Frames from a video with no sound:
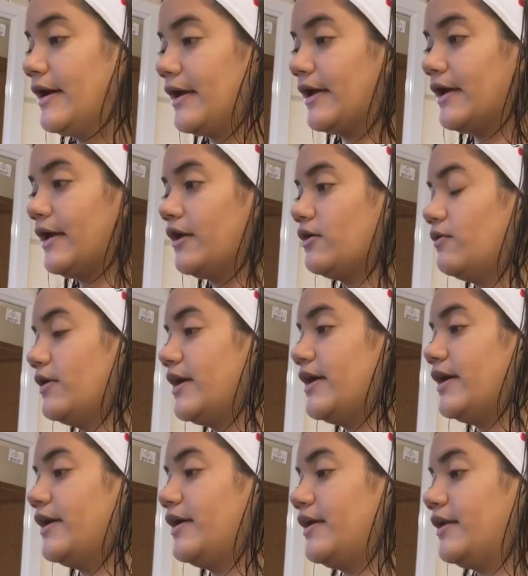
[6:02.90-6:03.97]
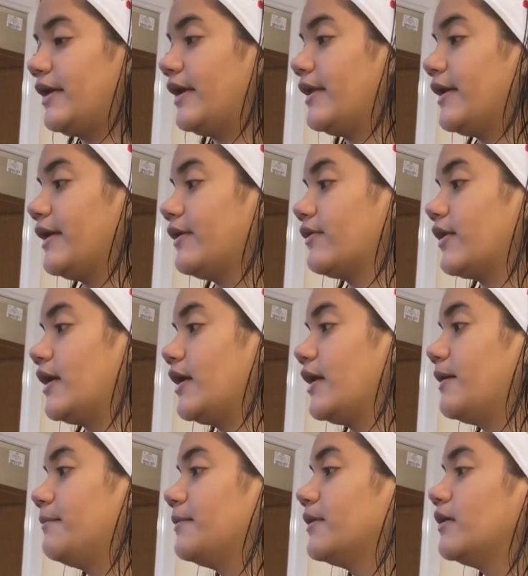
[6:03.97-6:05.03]
I go ahead and I
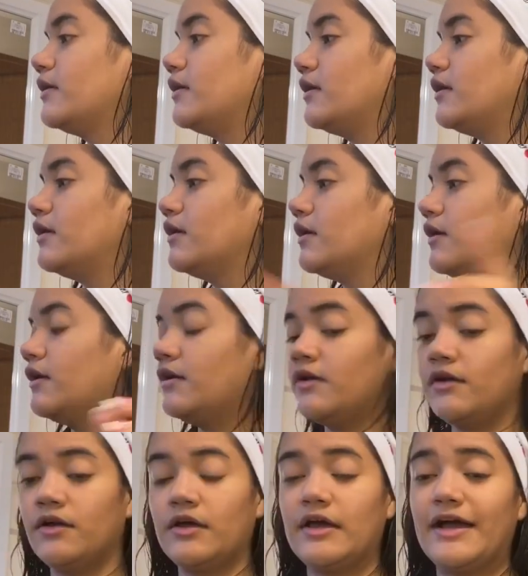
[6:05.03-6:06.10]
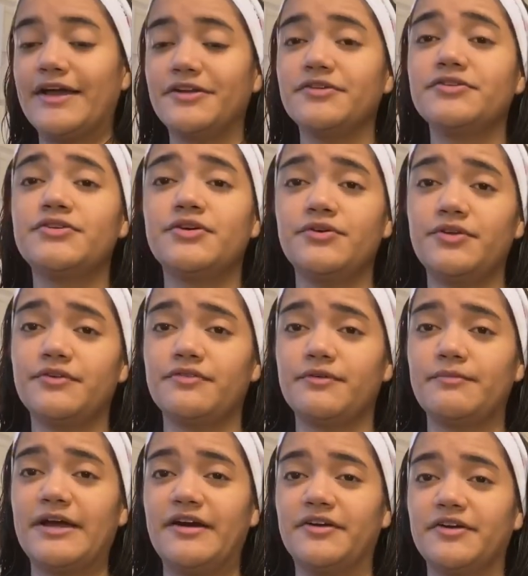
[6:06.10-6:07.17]
grab I do two
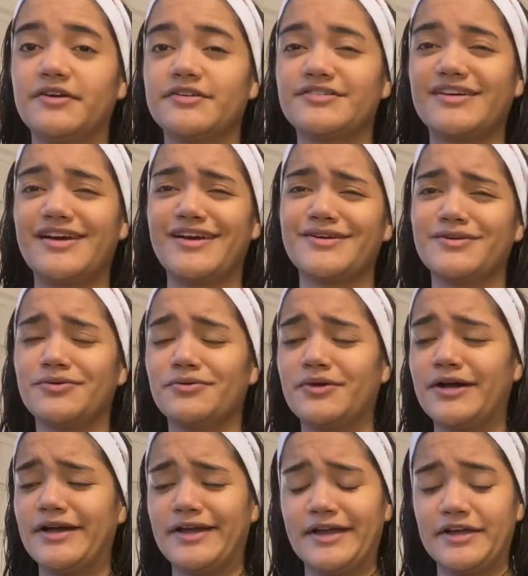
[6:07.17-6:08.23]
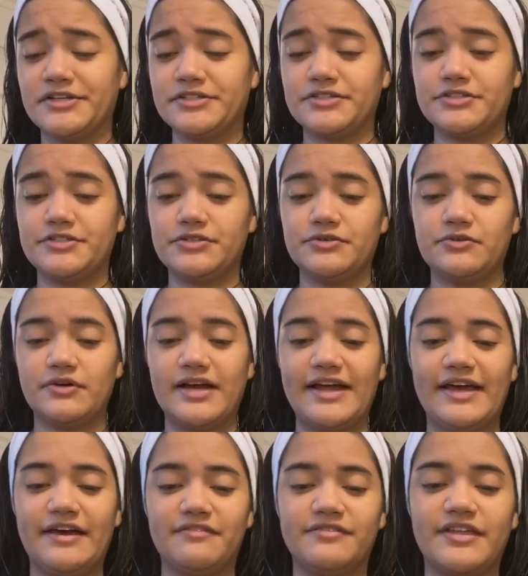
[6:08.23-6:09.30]
different powders I don't know why I just do I
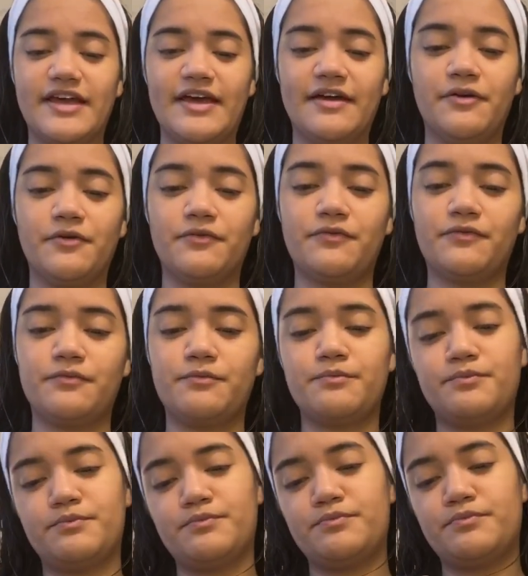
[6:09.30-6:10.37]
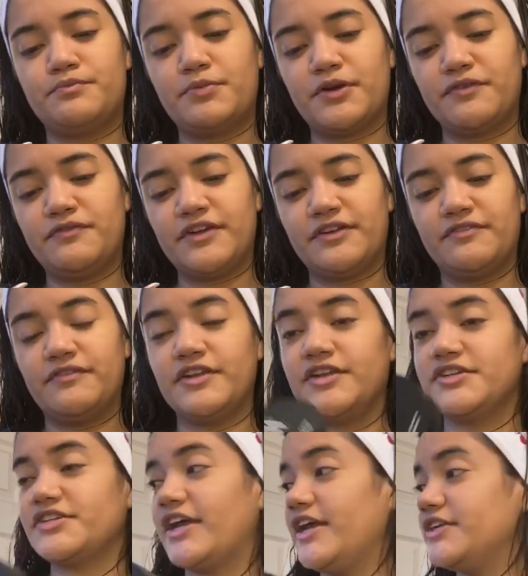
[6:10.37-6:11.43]
have the e.l.f. Perfect
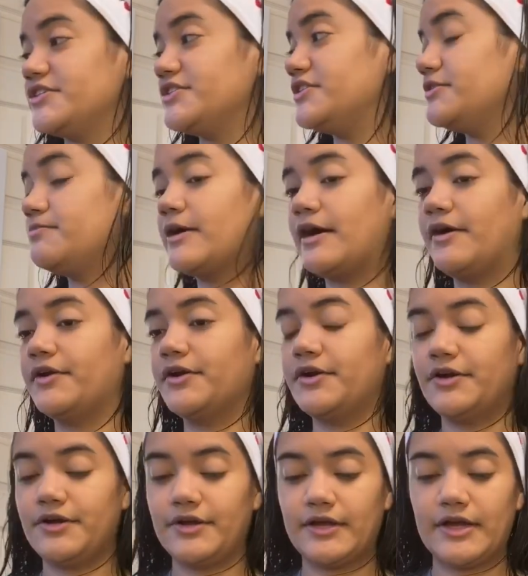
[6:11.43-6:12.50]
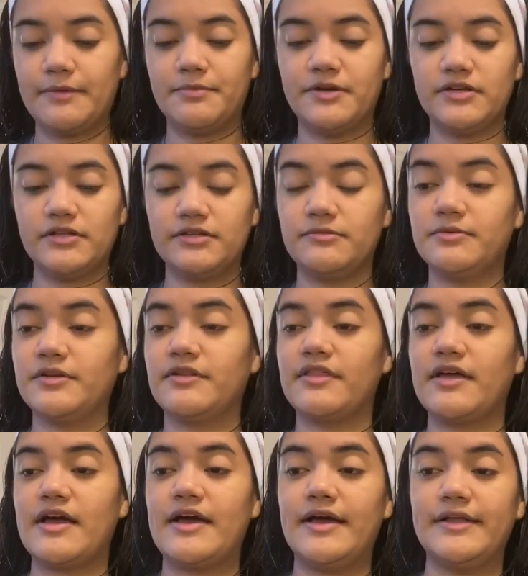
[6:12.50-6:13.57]
Finish HD powder I put a little bit of
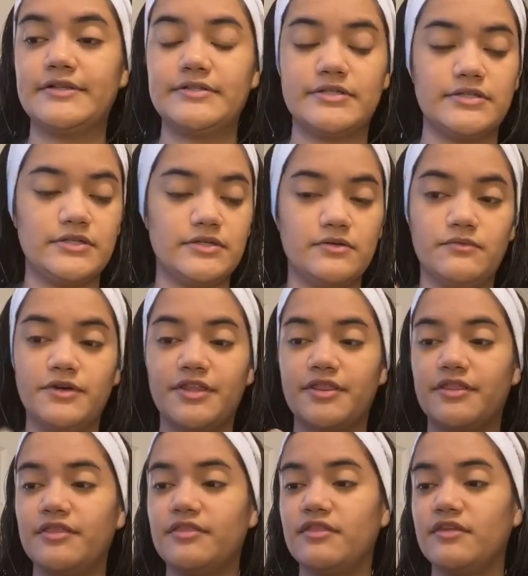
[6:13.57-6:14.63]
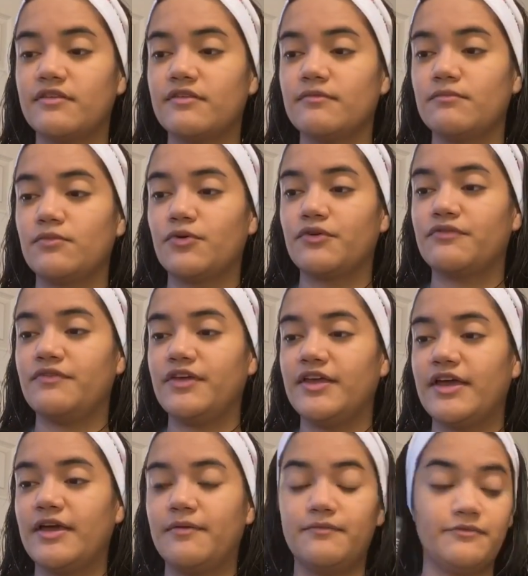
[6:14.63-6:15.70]
that with this Morphe
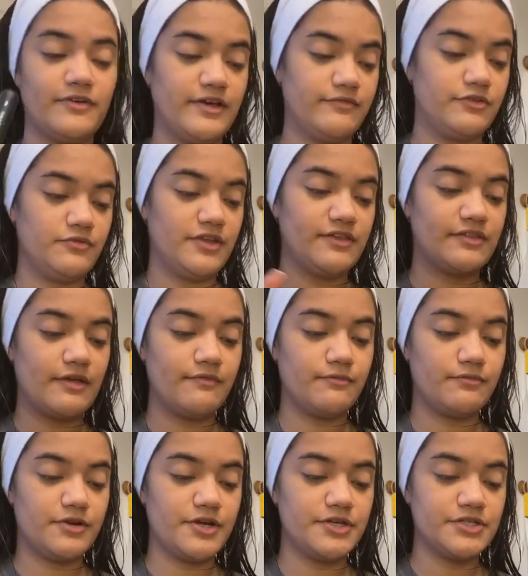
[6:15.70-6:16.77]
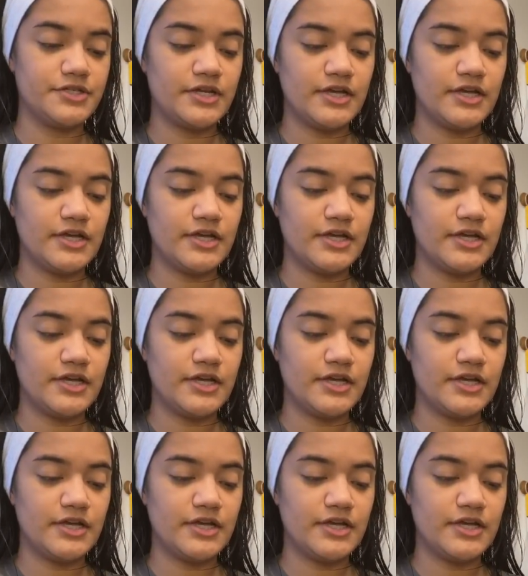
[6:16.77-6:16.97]
M527 brush